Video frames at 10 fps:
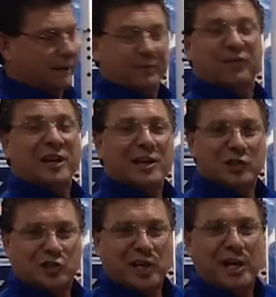
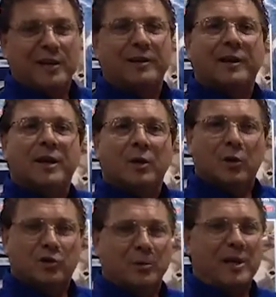CNC,
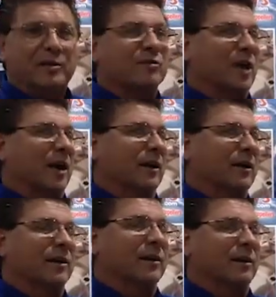which means that
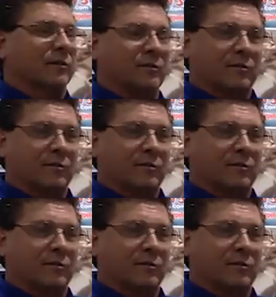it is